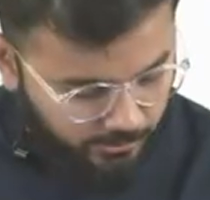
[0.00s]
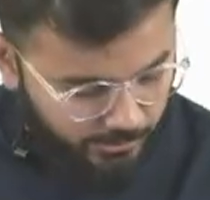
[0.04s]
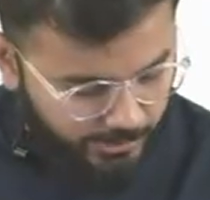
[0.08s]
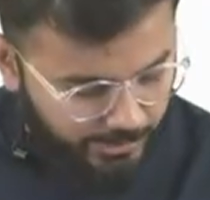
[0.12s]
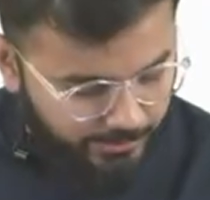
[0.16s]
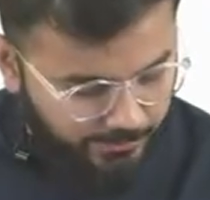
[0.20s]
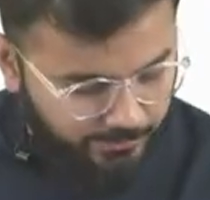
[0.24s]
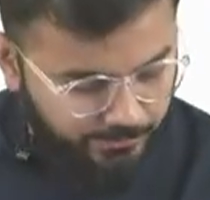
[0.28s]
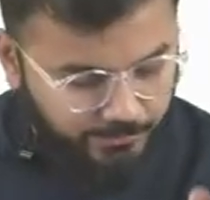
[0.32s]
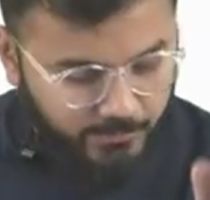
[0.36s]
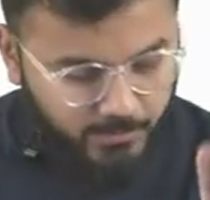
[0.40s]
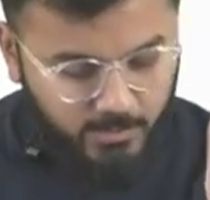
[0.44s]

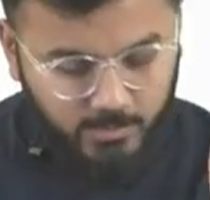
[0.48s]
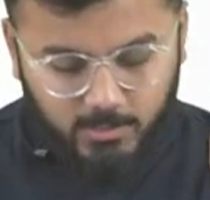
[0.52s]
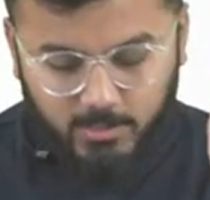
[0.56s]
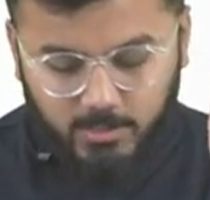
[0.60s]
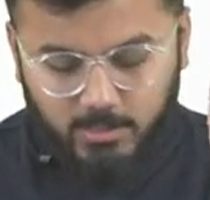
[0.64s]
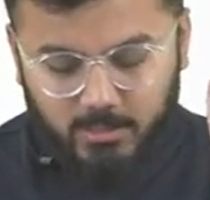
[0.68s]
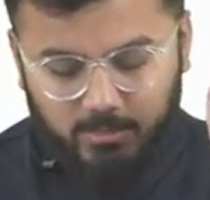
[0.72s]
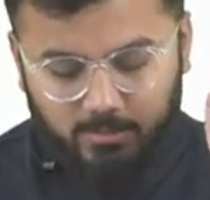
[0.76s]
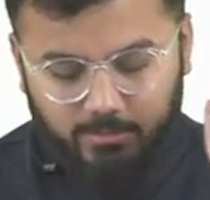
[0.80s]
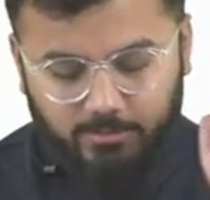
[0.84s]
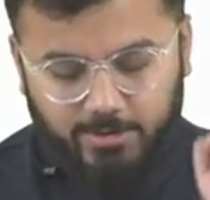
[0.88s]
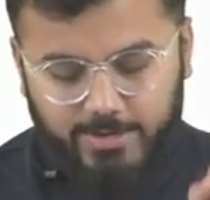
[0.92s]
Okay,
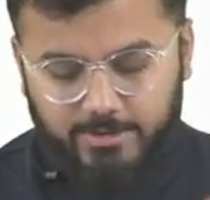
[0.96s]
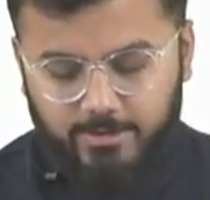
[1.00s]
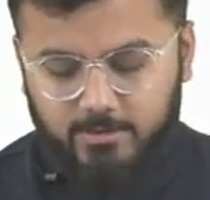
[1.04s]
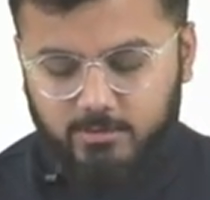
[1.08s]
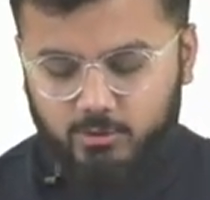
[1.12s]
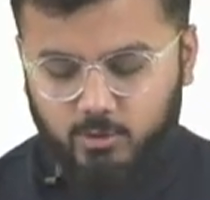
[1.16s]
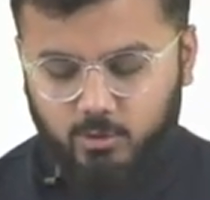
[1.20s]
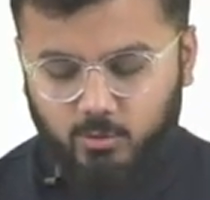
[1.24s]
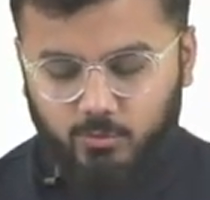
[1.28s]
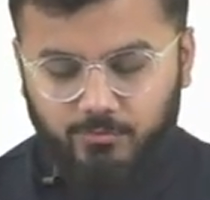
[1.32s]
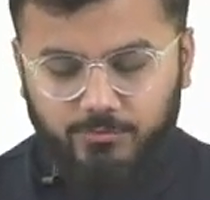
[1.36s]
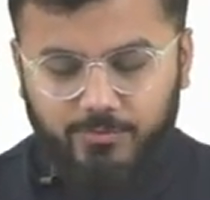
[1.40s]
right?
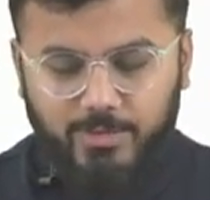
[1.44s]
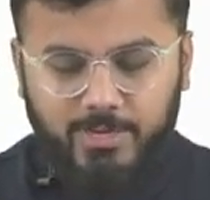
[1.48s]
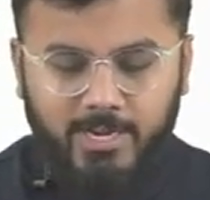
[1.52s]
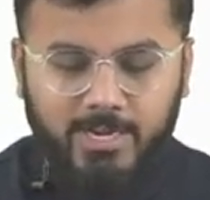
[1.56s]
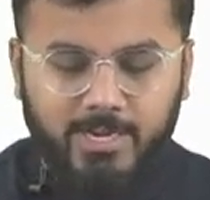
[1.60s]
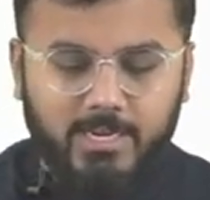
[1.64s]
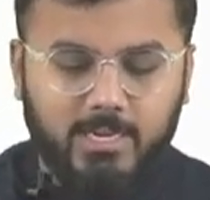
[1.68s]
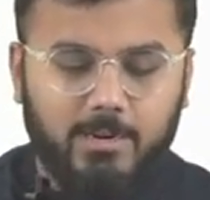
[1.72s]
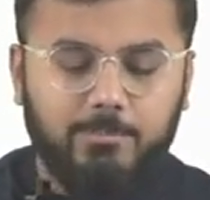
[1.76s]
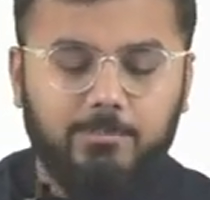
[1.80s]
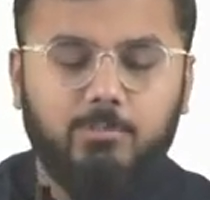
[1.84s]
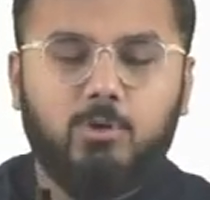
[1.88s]
So when
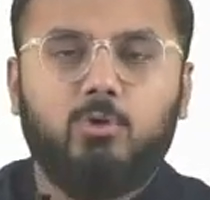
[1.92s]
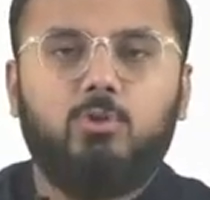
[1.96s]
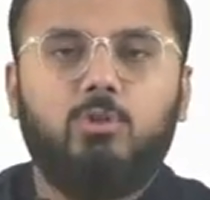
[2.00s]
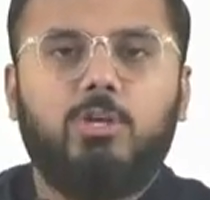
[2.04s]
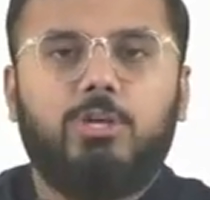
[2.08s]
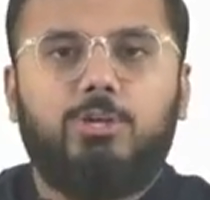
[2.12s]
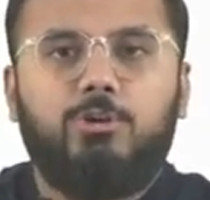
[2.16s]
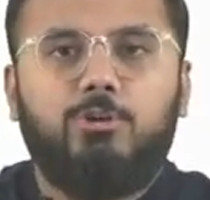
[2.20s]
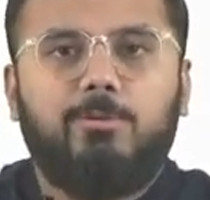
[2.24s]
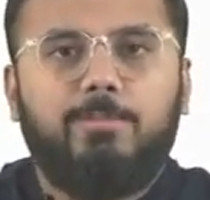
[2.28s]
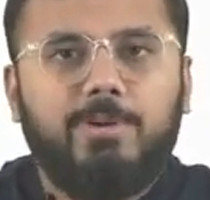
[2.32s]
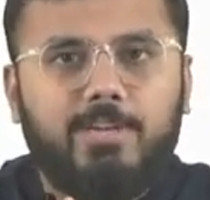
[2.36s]
I come to
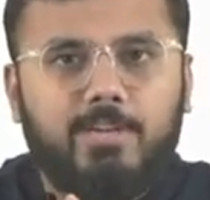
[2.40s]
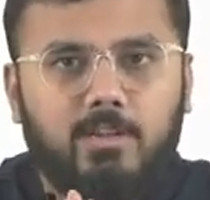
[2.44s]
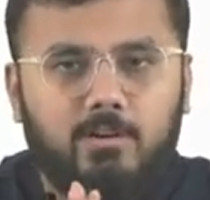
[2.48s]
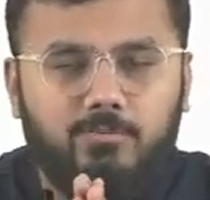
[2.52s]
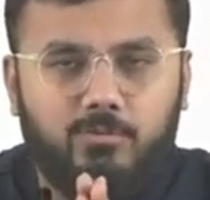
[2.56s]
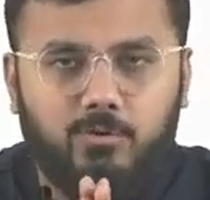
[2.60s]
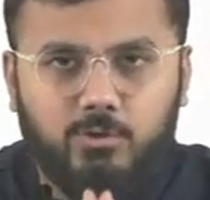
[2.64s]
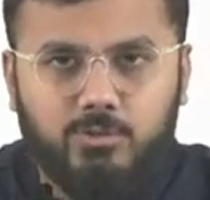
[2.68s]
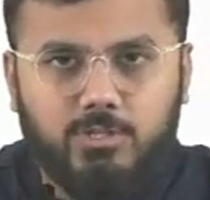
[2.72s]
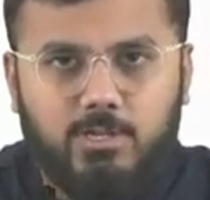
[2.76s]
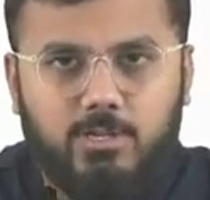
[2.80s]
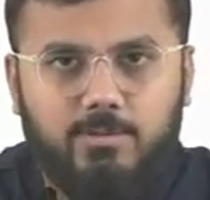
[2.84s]
the
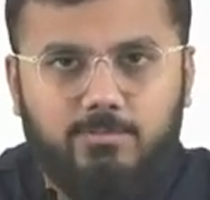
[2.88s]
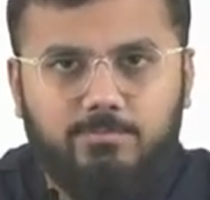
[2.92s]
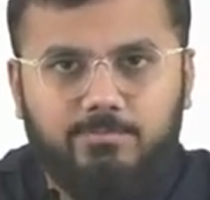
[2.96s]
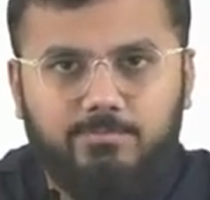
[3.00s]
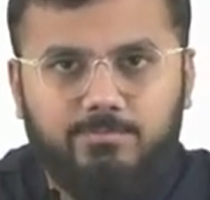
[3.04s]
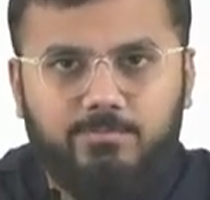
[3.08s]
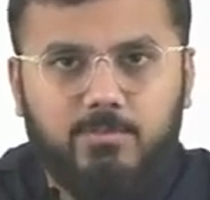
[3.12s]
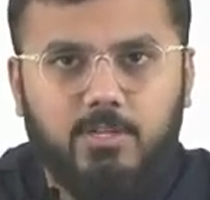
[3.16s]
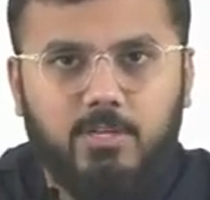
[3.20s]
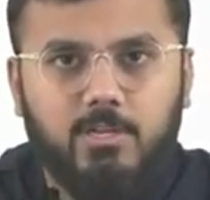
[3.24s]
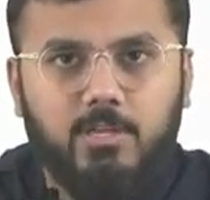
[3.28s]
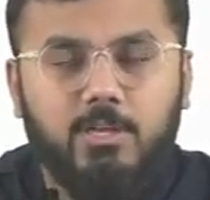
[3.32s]
cubital
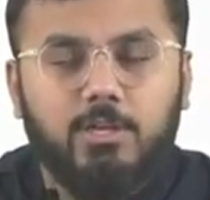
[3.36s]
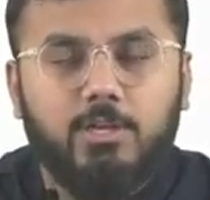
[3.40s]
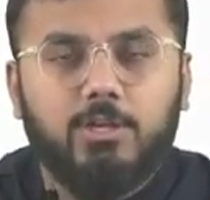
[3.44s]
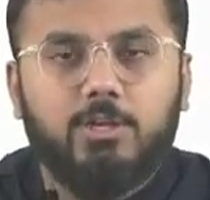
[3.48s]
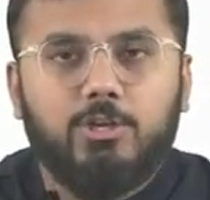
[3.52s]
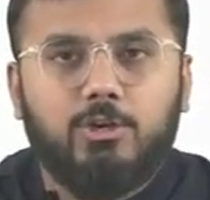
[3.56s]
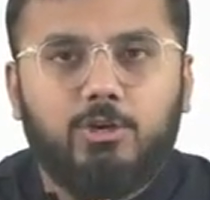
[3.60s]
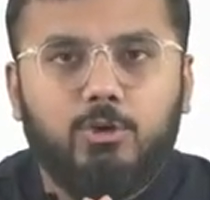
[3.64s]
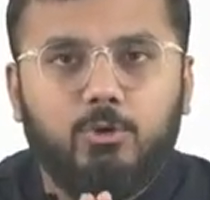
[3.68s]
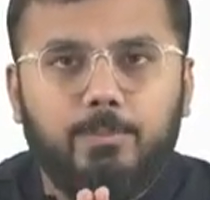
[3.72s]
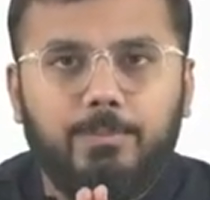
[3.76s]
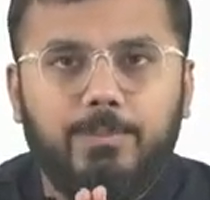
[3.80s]

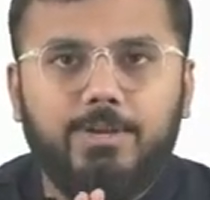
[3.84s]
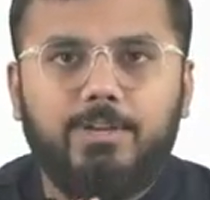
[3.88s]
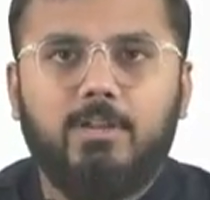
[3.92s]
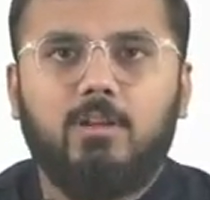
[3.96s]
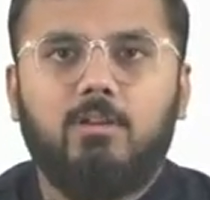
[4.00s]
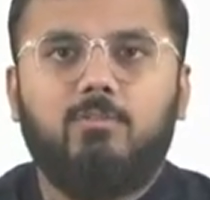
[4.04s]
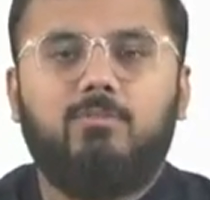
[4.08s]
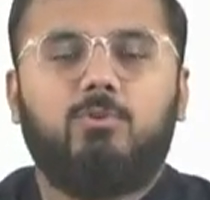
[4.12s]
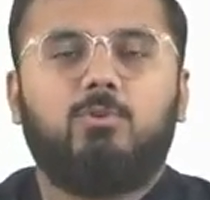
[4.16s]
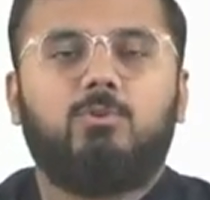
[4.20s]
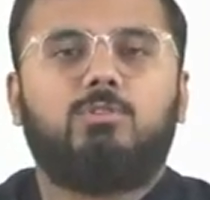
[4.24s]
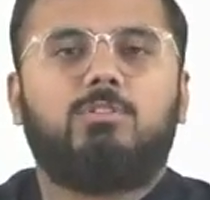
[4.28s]

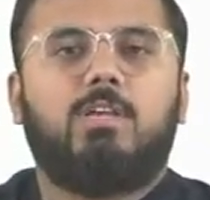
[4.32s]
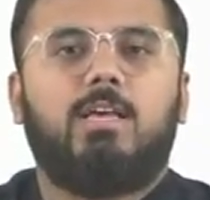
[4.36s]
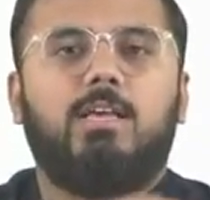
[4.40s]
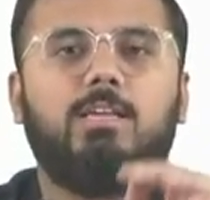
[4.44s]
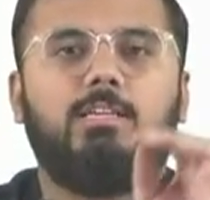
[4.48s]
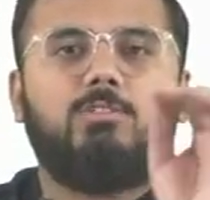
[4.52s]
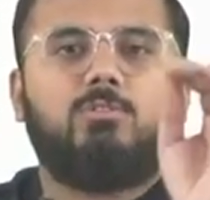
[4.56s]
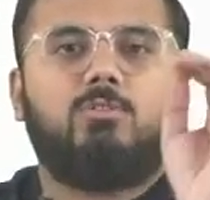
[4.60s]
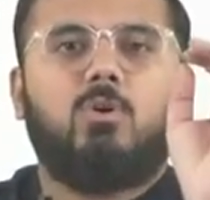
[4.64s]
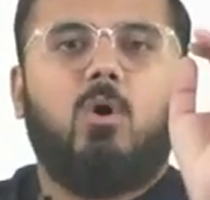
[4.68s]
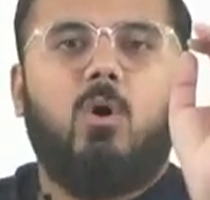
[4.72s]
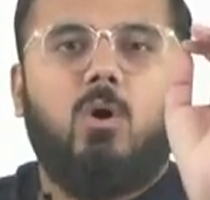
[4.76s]
fossa
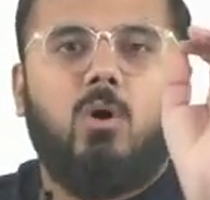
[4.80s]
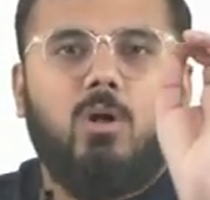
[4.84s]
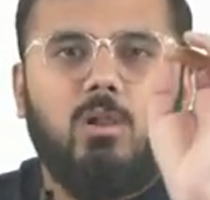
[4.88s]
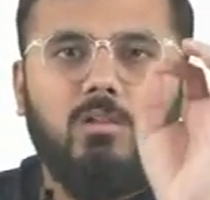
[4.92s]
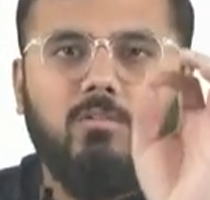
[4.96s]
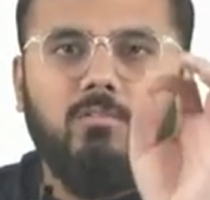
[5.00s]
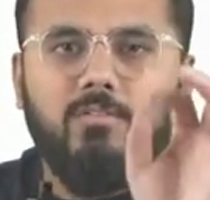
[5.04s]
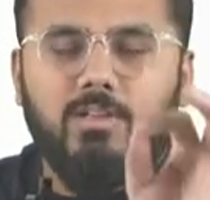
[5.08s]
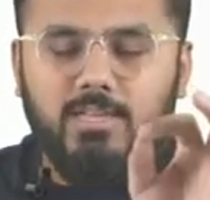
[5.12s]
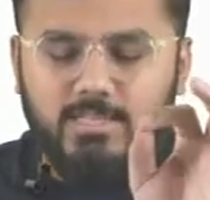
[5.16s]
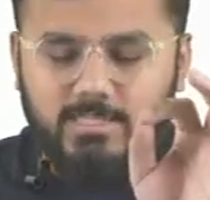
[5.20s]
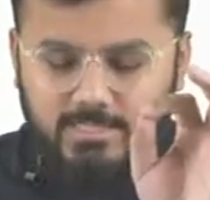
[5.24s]
is
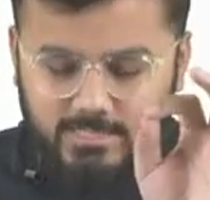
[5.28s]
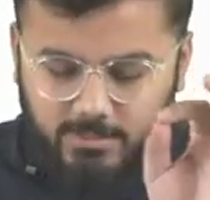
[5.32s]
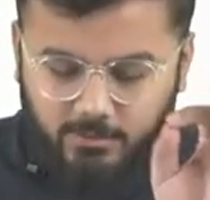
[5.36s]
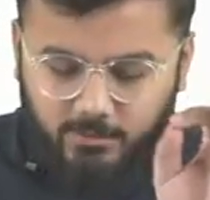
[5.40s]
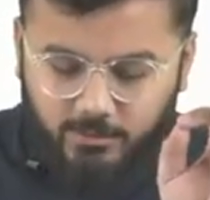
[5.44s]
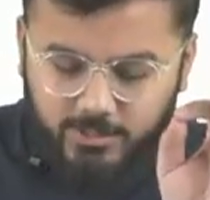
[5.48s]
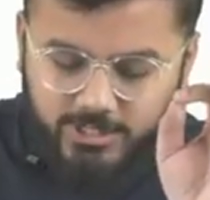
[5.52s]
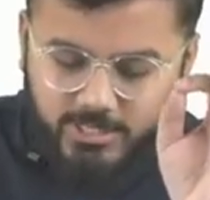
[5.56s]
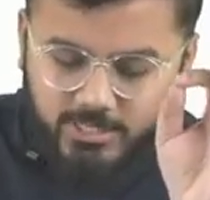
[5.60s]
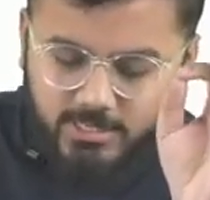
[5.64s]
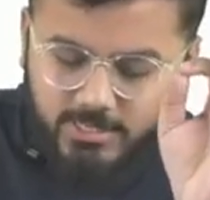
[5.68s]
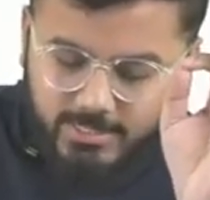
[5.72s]
always a
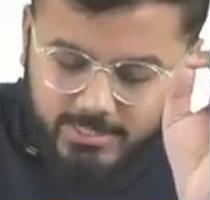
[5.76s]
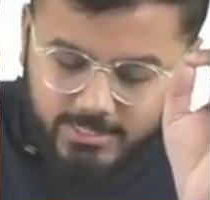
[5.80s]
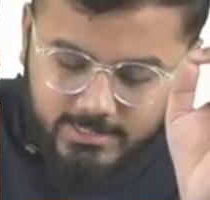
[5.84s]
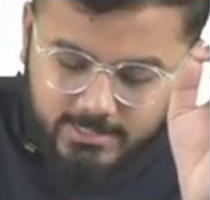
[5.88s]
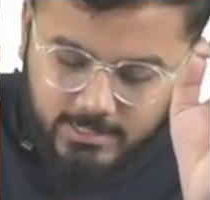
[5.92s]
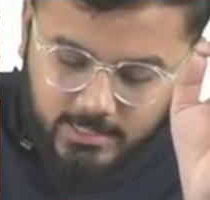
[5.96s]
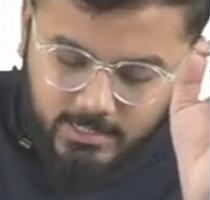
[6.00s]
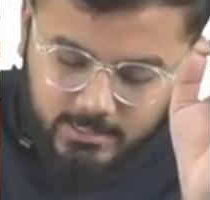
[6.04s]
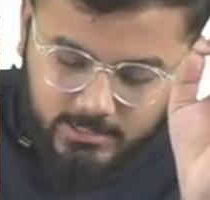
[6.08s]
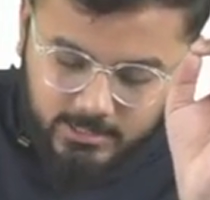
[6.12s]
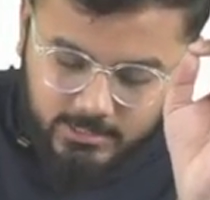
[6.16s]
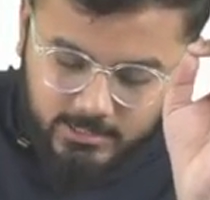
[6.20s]
question that
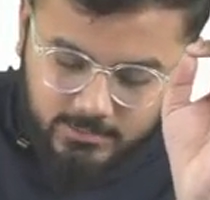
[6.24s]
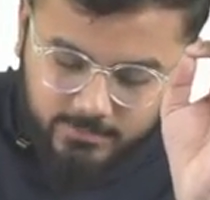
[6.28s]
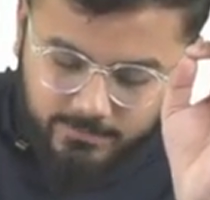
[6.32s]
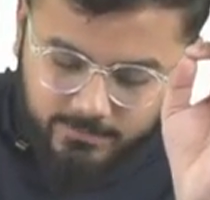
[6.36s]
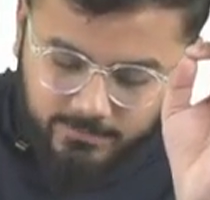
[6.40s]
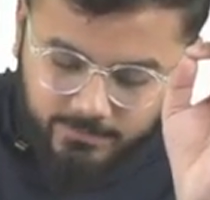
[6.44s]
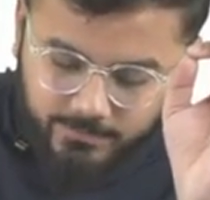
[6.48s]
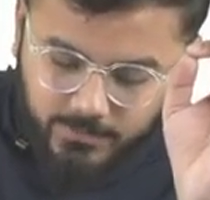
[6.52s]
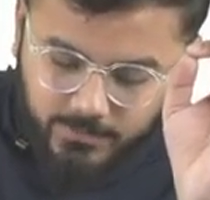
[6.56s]
is asked.